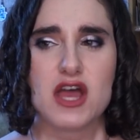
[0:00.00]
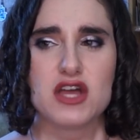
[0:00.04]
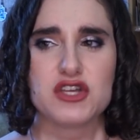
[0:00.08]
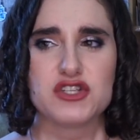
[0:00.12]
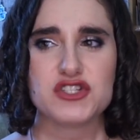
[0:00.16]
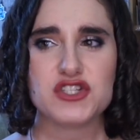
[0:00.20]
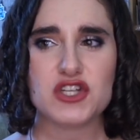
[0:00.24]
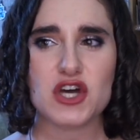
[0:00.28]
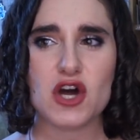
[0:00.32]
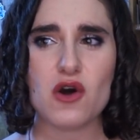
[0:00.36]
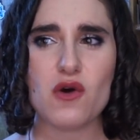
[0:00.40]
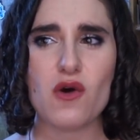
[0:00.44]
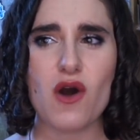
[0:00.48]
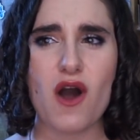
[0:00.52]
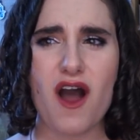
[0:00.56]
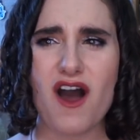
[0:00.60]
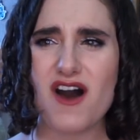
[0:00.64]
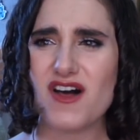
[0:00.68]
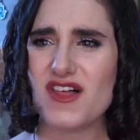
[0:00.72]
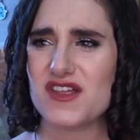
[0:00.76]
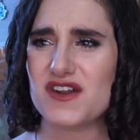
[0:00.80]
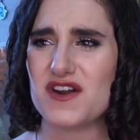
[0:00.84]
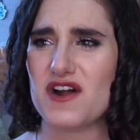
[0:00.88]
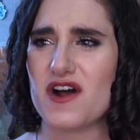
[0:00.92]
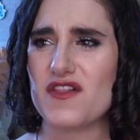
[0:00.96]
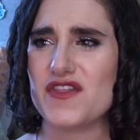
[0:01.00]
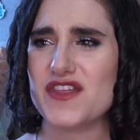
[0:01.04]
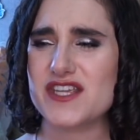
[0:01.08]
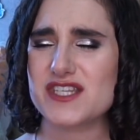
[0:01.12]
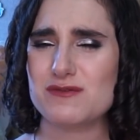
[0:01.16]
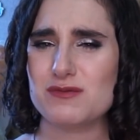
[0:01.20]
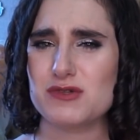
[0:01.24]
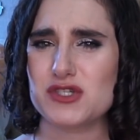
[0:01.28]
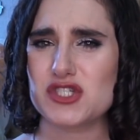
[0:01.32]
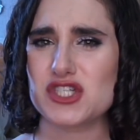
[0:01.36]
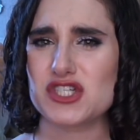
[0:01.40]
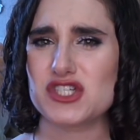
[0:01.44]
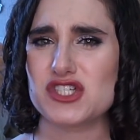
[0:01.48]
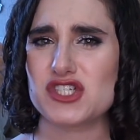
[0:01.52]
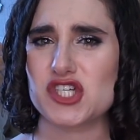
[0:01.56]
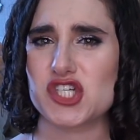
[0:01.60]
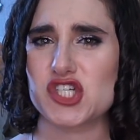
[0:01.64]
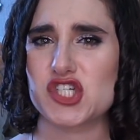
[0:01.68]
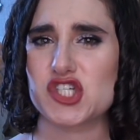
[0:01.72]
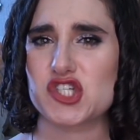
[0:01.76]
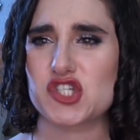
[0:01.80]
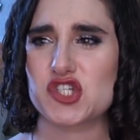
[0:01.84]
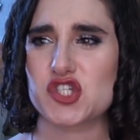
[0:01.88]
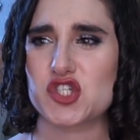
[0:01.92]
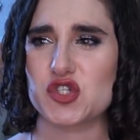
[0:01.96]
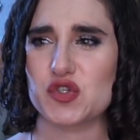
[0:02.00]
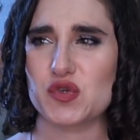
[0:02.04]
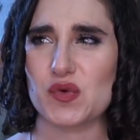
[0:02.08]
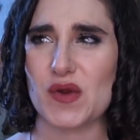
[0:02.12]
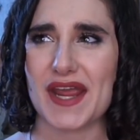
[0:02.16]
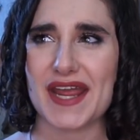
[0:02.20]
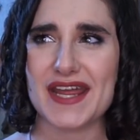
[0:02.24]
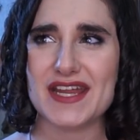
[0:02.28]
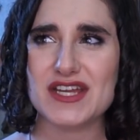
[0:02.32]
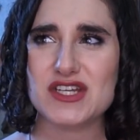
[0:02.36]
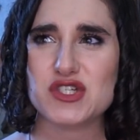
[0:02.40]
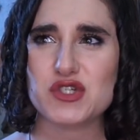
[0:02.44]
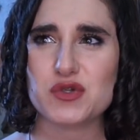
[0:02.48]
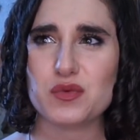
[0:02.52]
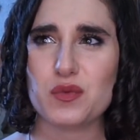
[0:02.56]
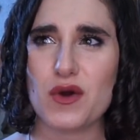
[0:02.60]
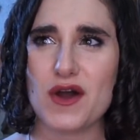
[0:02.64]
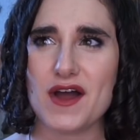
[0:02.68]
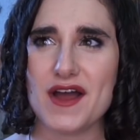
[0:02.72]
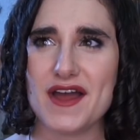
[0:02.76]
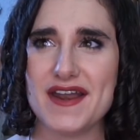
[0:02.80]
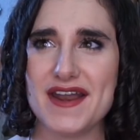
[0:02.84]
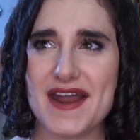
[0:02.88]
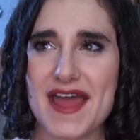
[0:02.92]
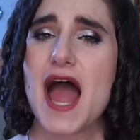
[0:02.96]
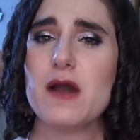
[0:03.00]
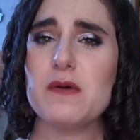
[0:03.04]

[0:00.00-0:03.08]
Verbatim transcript: So all in all, this was just a strange one.